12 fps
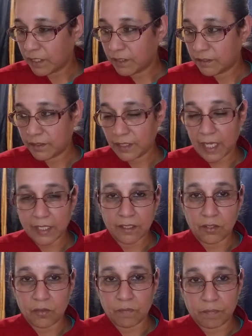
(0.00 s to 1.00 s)
That little
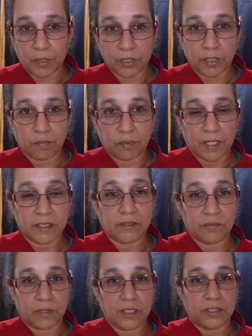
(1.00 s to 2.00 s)
burger press
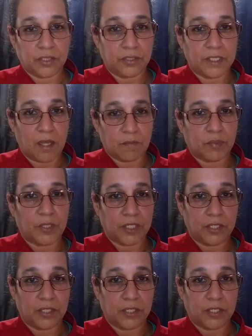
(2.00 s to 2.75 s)
really turned out pretty good. I